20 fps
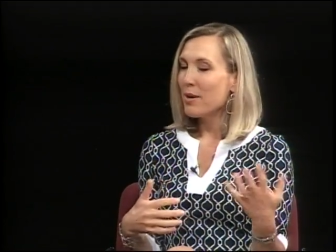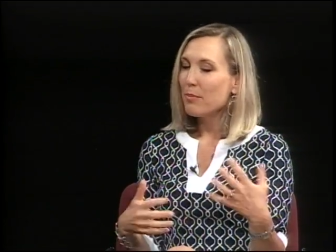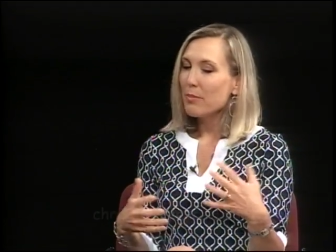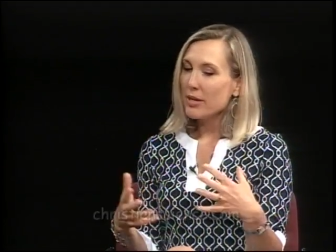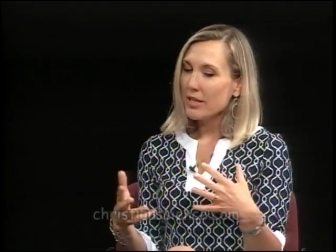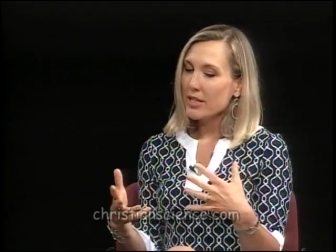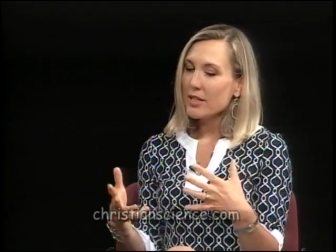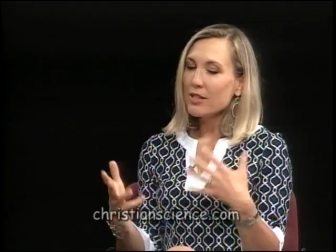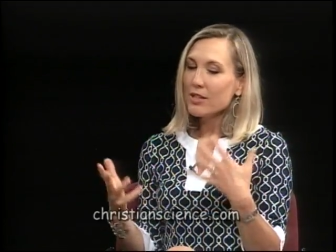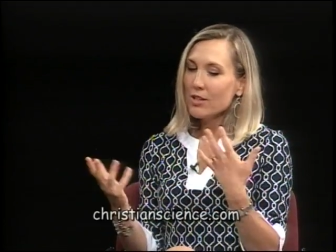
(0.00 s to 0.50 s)

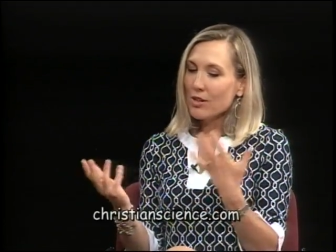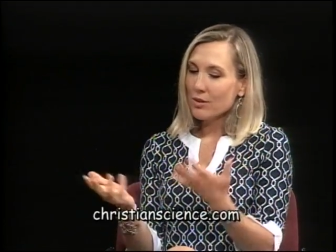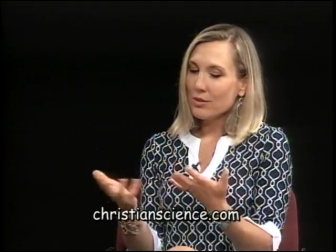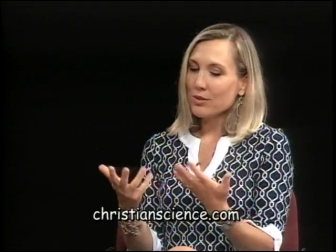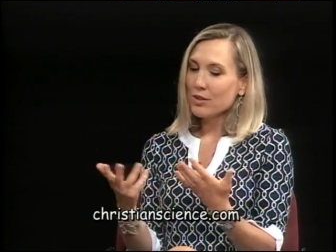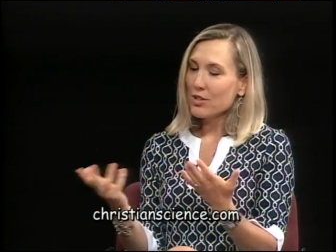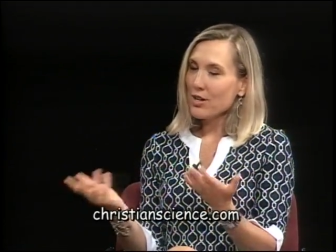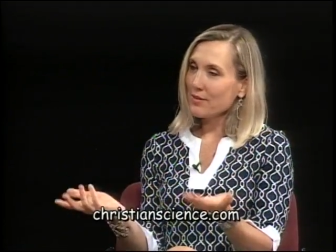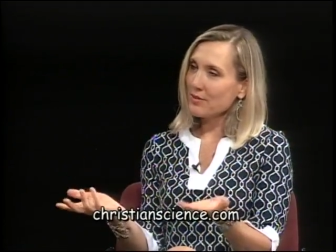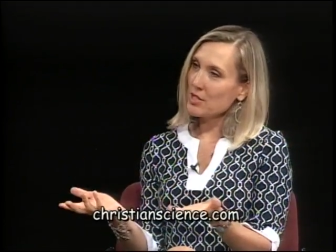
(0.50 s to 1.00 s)
But, you
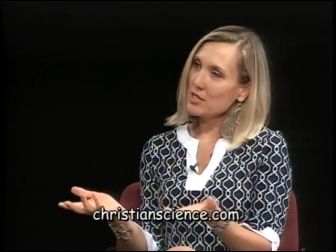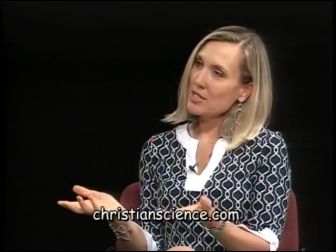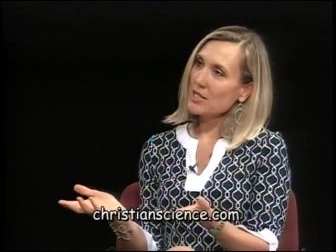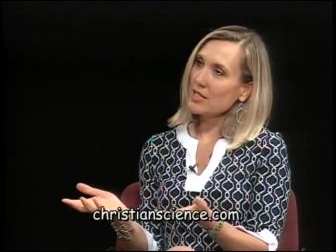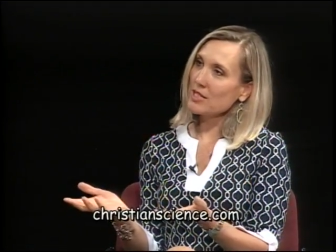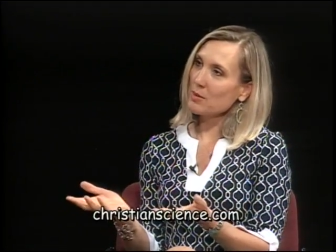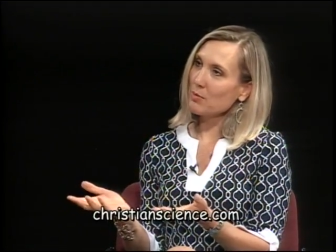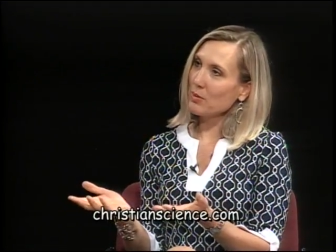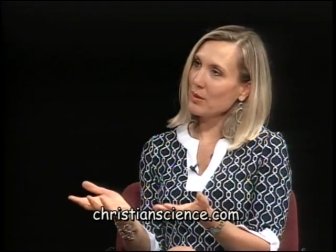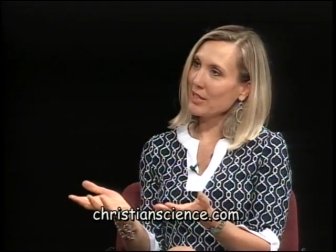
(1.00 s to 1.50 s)
have to
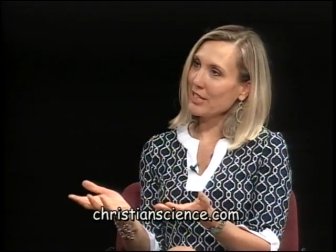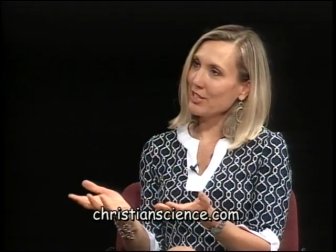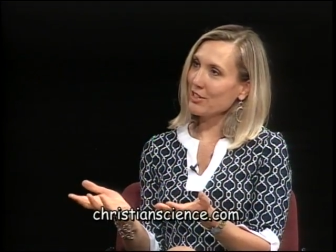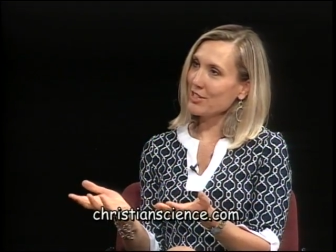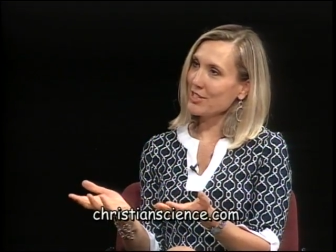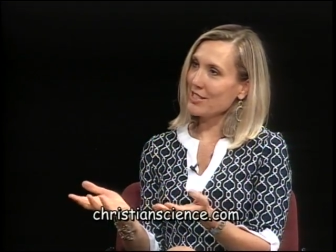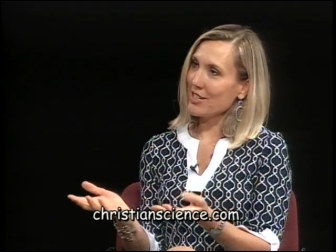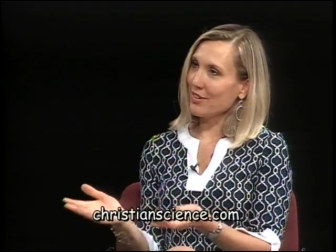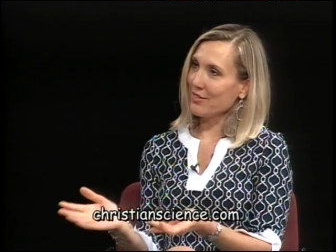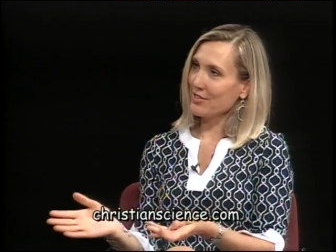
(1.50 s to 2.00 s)
discipline
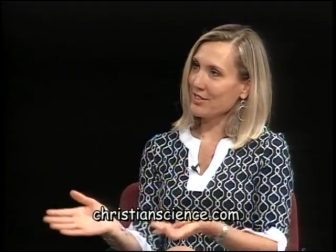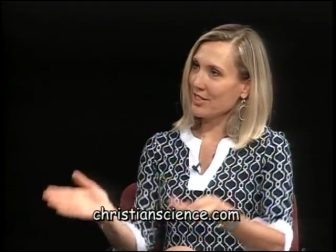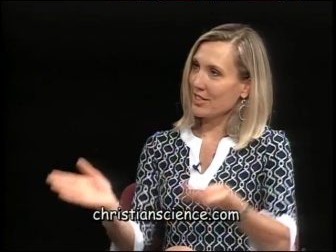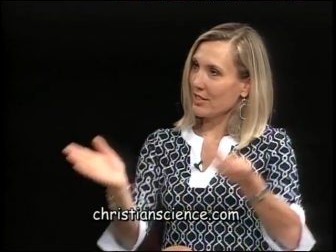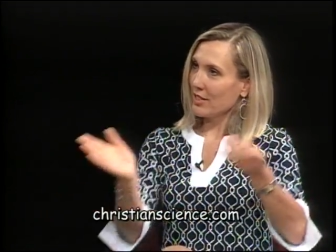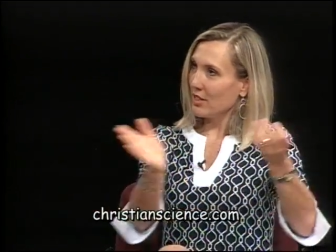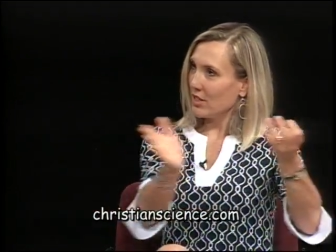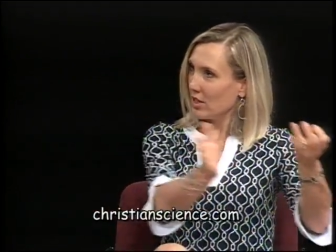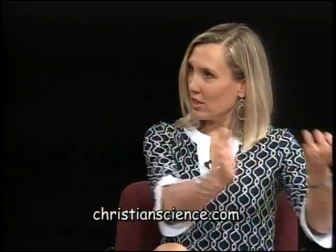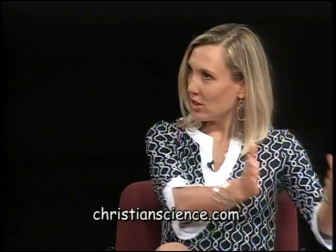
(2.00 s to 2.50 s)
yourself
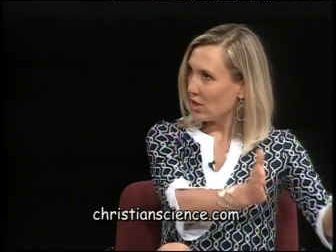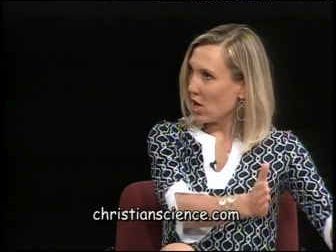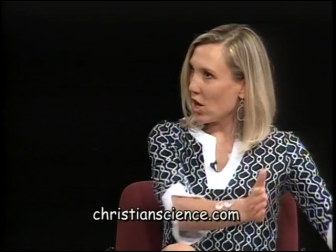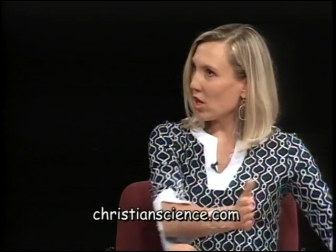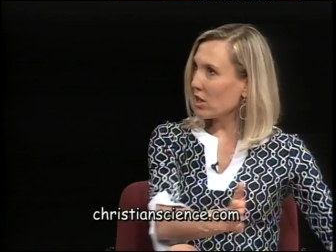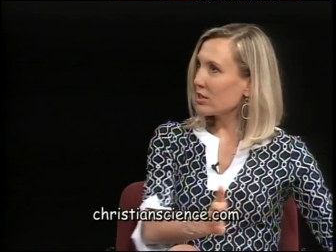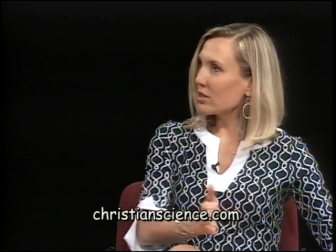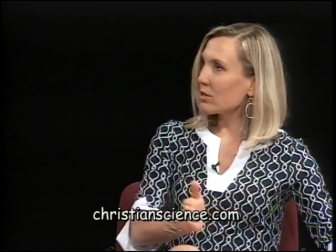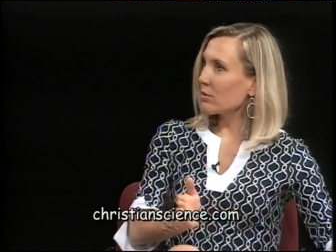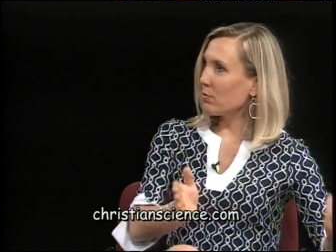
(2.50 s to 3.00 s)
to
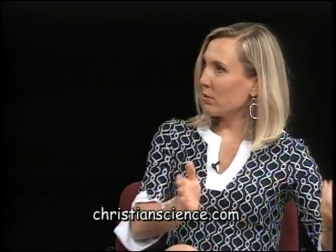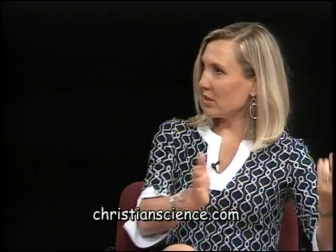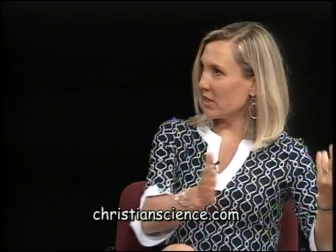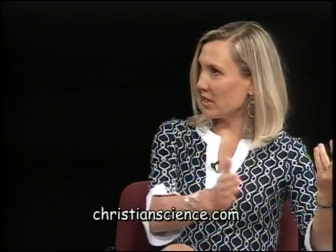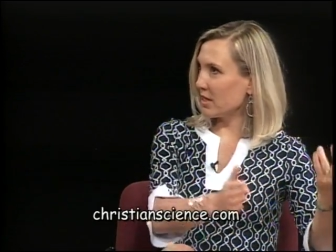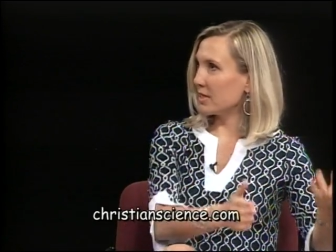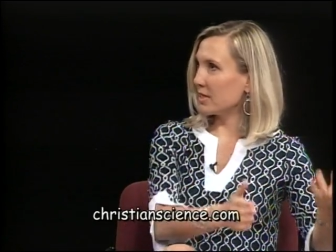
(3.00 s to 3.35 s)
also put it aside.